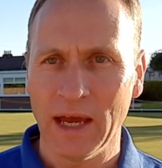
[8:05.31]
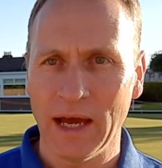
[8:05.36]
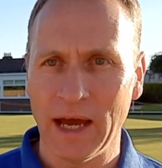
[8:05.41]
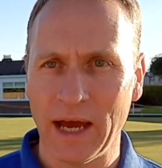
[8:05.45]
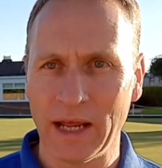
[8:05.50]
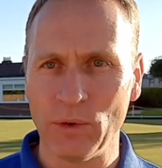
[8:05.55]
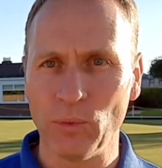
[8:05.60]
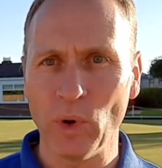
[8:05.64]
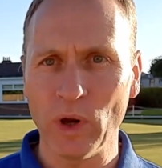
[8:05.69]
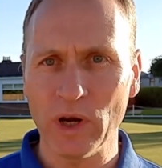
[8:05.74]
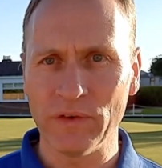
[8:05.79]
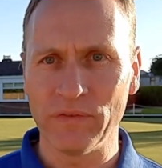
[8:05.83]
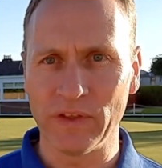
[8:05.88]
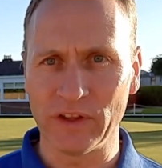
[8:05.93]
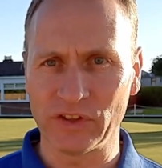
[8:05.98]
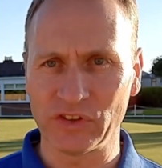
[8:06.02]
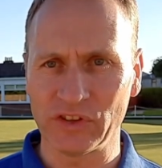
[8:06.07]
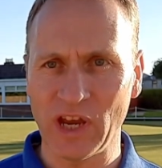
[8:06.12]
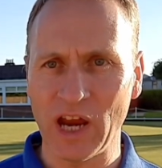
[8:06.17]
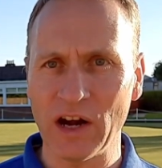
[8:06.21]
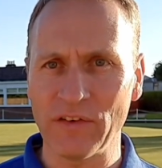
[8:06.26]
And one of the
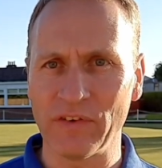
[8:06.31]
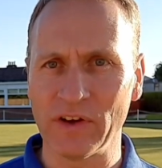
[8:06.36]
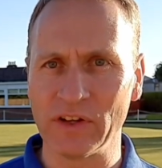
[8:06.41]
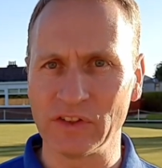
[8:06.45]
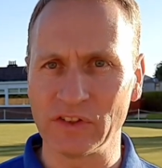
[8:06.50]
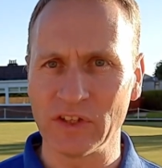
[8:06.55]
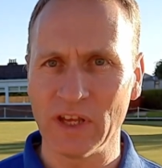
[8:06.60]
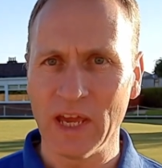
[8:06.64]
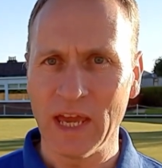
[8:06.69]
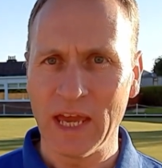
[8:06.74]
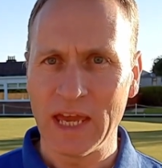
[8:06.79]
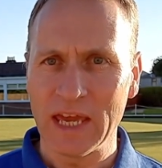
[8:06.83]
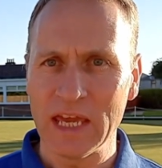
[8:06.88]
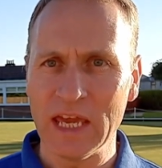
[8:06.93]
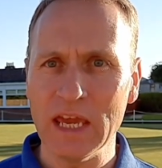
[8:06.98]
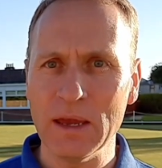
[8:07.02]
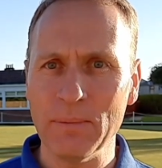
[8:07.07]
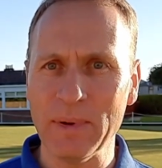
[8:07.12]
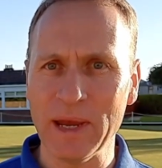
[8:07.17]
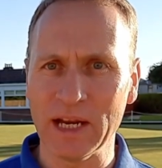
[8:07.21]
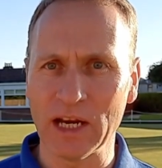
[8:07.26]
servants,
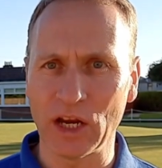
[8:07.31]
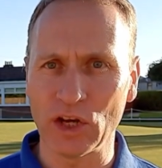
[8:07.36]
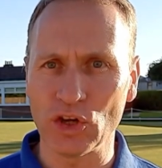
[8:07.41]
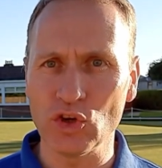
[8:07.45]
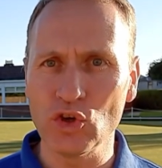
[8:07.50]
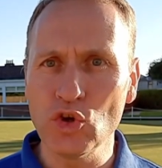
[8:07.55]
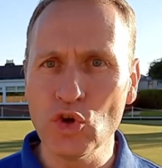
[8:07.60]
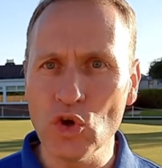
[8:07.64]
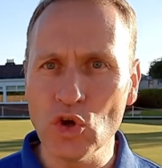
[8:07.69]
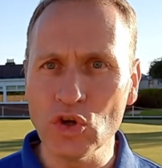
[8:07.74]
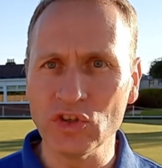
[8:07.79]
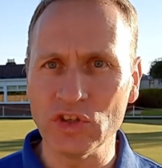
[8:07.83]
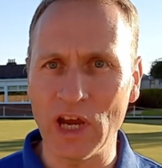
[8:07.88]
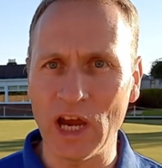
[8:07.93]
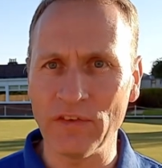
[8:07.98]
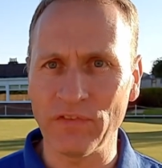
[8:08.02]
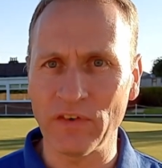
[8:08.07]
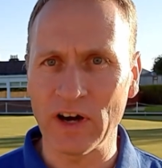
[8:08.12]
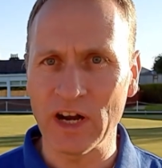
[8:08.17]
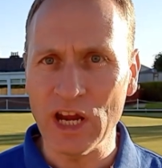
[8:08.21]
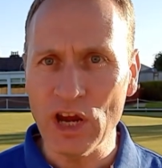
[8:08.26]
he made a huge
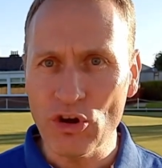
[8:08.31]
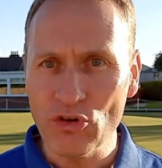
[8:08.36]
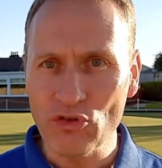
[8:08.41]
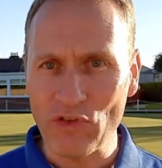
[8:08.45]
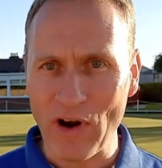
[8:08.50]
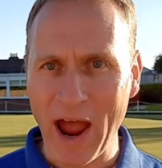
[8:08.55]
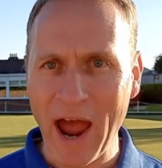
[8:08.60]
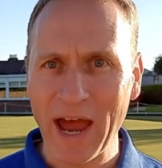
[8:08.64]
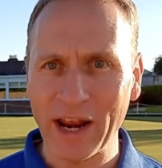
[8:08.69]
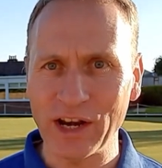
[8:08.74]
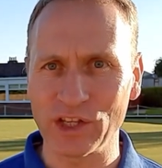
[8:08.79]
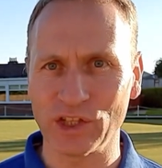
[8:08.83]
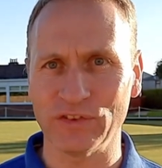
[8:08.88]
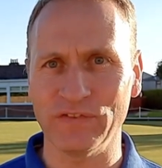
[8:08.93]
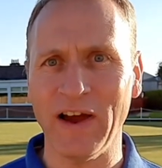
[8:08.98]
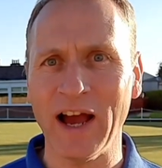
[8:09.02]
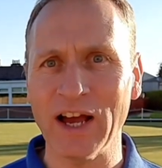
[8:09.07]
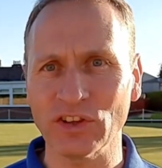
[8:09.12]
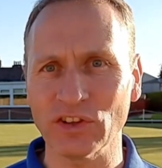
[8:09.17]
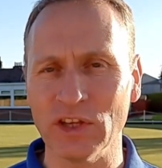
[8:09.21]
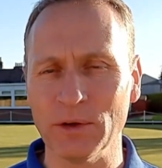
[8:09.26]
effort. He ran as
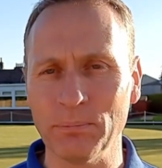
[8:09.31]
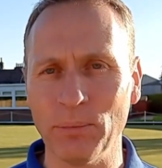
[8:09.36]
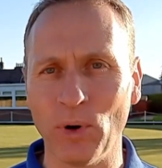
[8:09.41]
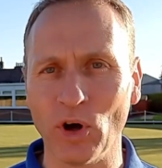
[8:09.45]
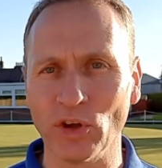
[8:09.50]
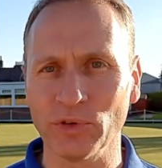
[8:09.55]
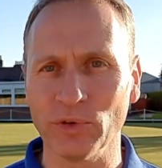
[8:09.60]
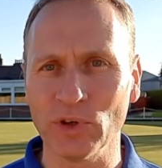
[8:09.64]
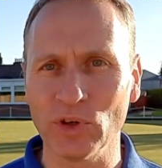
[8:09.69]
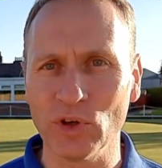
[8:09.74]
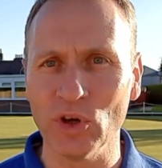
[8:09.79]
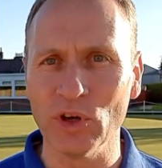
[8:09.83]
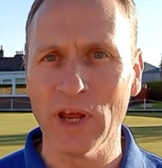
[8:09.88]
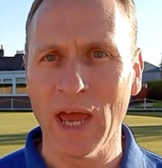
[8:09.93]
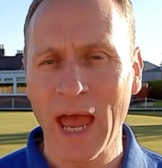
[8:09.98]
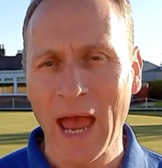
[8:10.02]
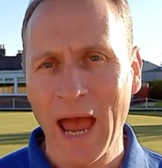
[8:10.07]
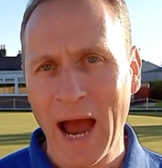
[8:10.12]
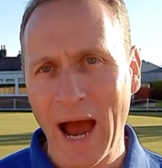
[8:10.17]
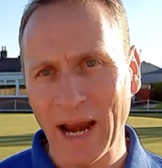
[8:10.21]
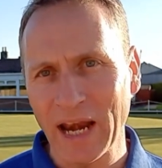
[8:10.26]
fast as he possibly could,
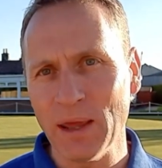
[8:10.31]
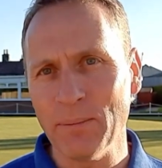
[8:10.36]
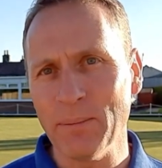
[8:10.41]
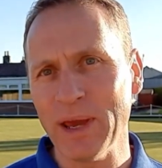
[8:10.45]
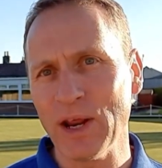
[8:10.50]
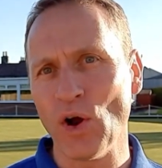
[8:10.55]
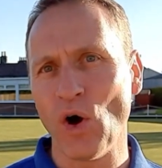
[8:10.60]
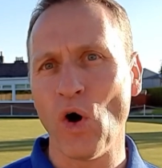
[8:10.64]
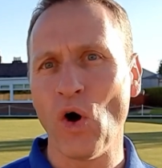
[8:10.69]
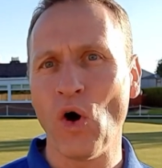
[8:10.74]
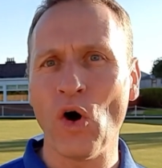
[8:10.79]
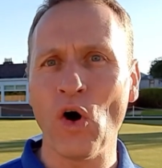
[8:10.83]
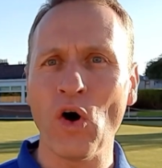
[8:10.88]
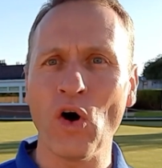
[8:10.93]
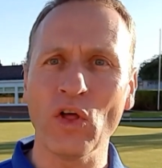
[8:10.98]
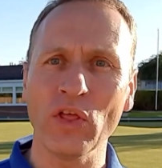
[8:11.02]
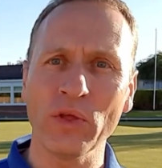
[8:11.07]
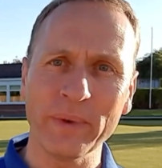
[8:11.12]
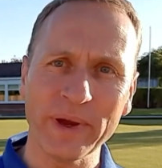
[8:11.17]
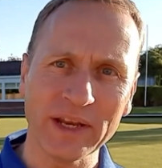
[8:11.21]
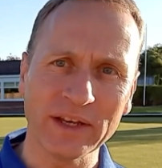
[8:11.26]
and he made
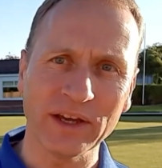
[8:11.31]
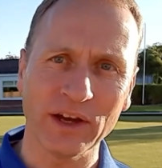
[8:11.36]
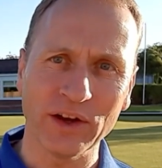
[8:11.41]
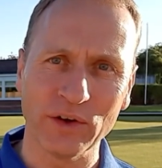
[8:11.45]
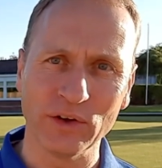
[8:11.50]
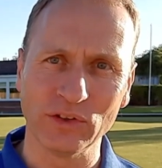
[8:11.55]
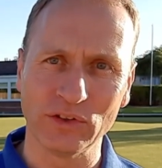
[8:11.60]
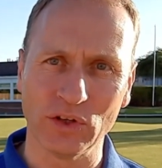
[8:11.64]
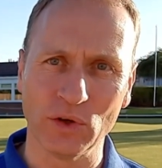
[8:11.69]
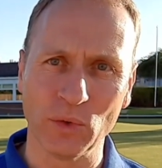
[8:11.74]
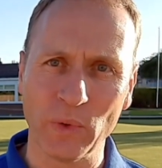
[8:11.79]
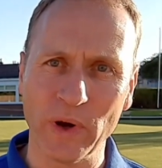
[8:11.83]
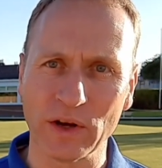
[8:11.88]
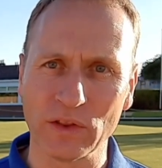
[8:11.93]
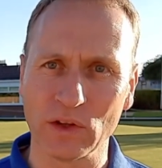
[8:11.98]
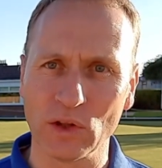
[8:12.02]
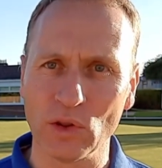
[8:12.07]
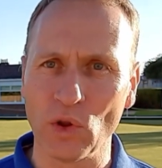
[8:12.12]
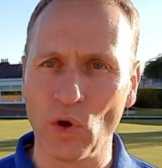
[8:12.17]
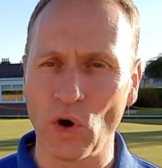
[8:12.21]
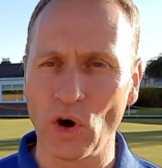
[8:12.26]
all the way down to where
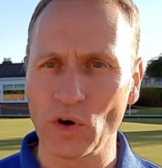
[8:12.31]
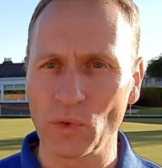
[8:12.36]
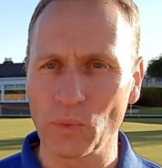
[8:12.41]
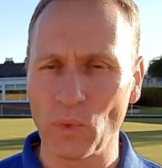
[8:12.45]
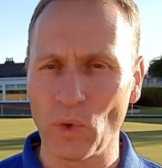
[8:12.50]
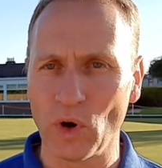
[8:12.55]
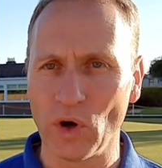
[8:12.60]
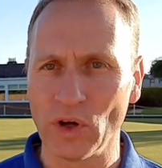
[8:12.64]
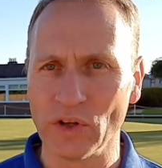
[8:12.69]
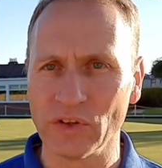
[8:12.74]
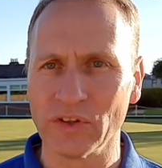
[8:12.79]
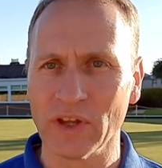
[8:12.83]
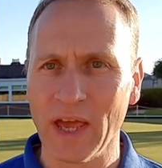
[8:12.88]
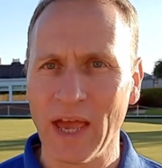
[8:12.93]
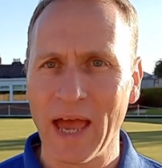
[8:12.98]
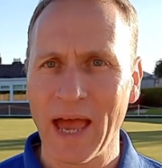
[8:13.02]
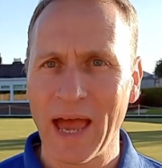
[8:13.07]
the Lord was.